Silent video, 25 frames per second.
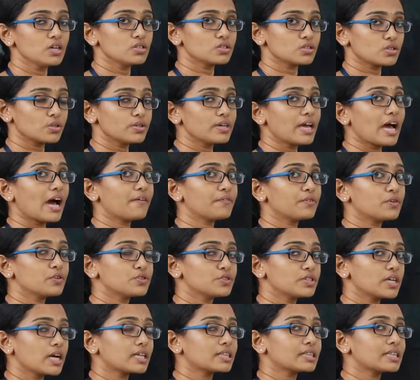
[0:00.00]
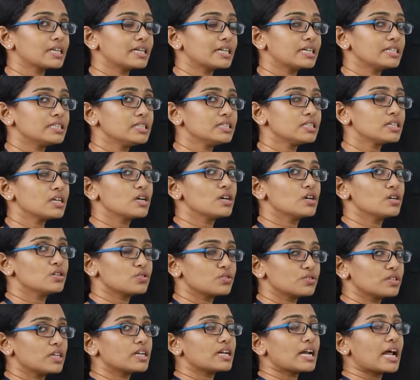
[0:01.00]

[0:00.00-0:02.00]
so you have to check the digit to the